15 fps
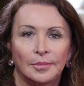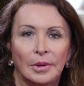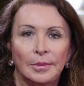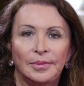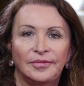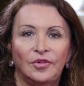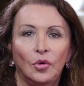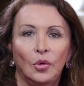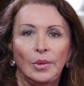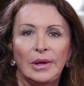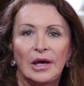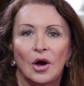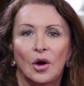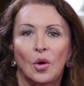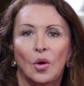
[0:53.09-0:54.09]
But before we
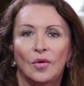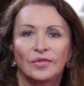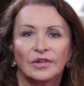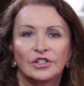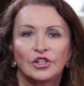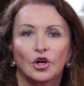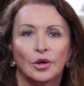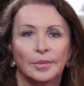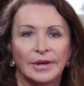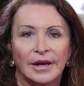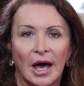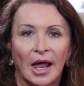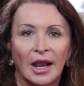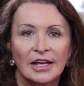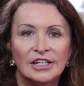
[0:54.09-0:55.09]
go over
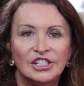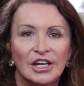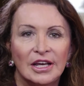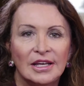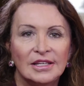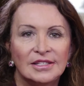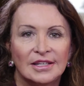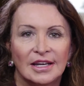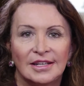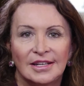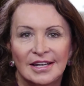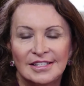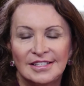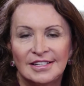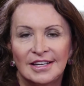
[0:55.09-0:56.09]
terminology,
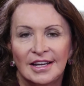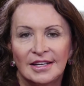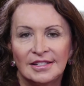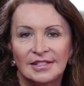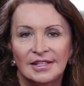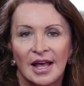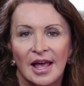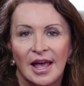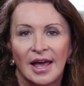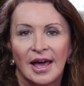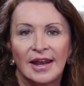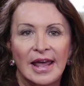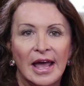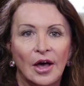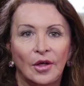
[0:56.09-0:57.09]
statistics,
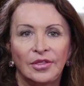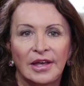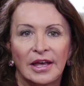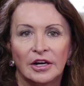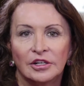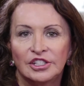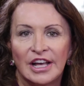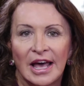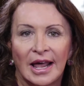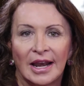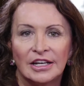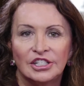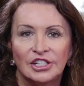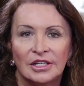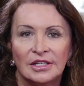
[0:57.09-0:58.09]
and healthcare
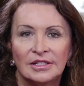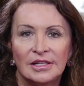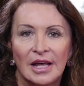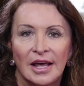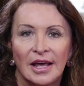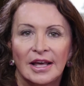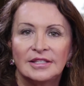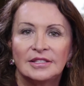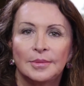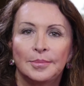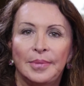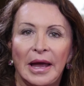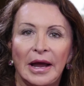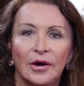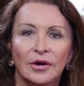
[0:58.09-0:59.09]
challenges, it's
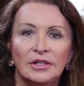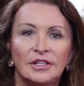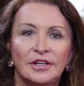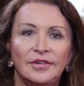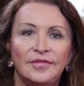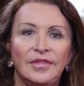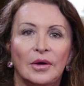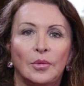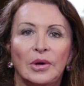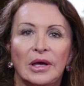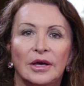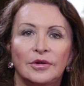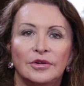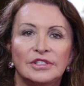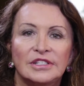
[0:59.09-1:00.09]
imperative that we
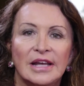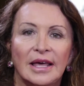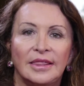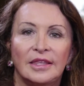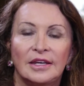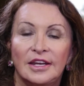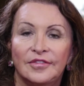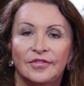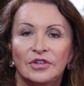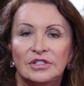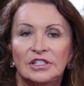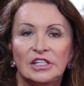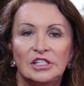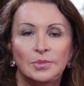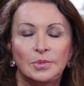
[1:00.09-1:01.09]
understand the
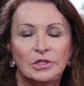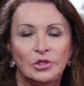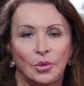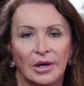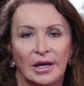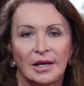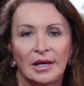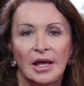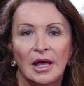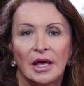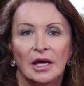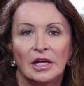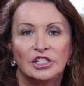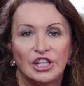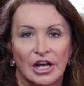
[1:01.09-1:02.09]
differences between
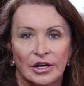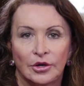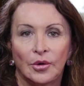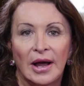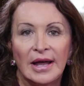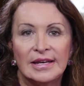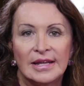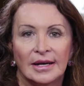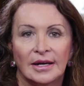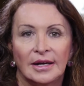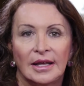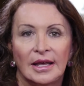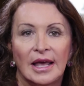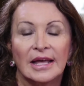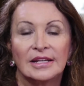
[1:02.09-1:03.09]
gender
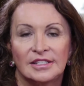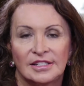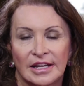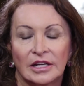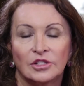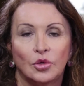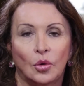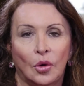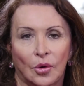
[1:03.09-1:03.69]
identity and sexual